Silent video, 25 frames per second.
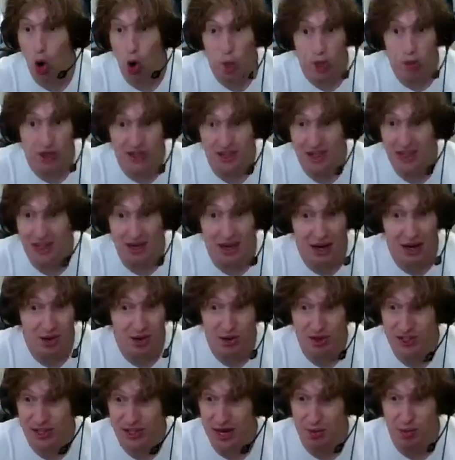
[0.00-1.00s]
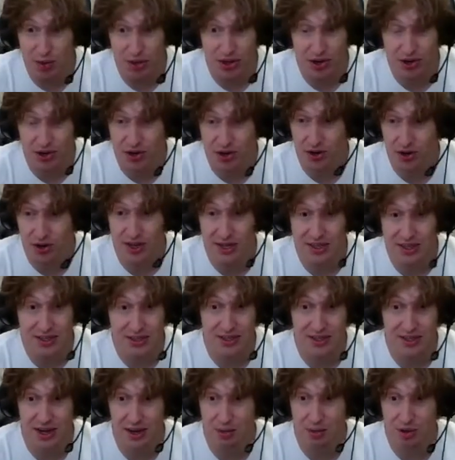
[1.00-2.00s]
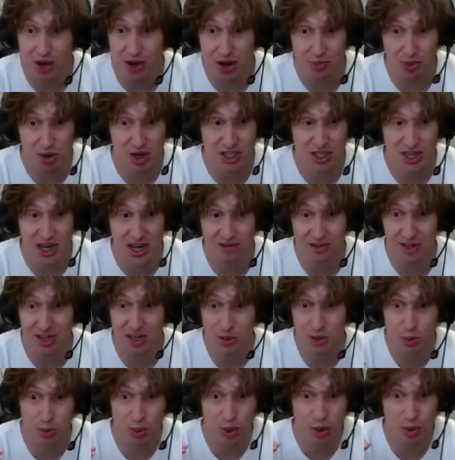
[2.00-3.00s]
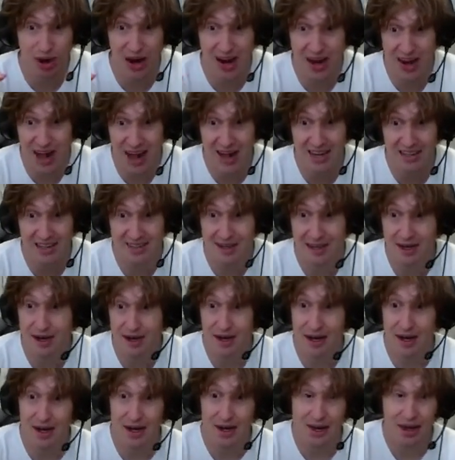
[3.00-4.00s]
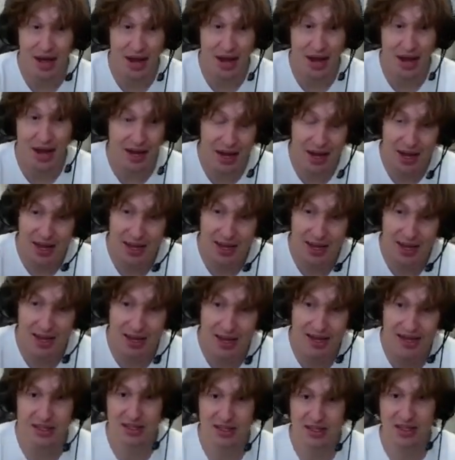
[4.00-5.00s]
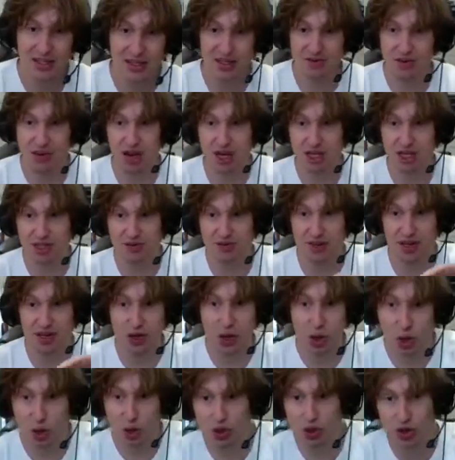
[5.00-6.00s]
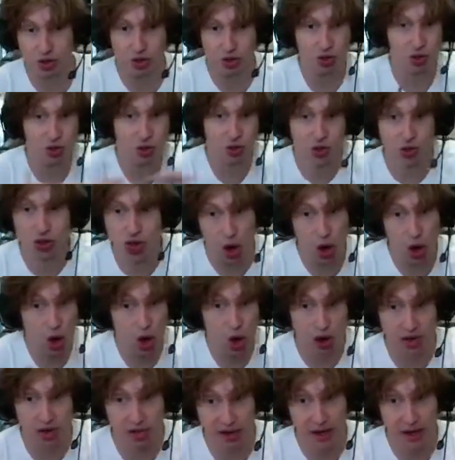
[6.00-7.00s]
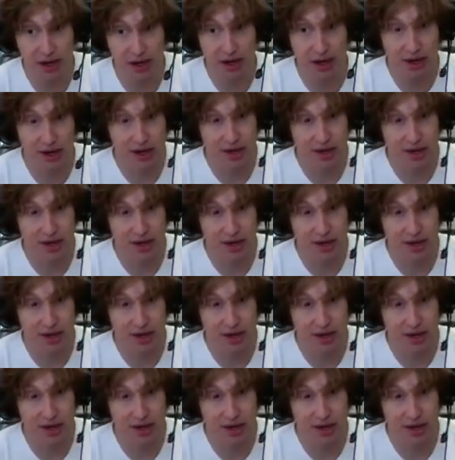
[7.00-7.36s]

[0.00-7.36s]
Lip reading: to always, and the same with the Dirties, the same with Operation Avalanche when we were at NASA. Like this philosophy goes through to all of it.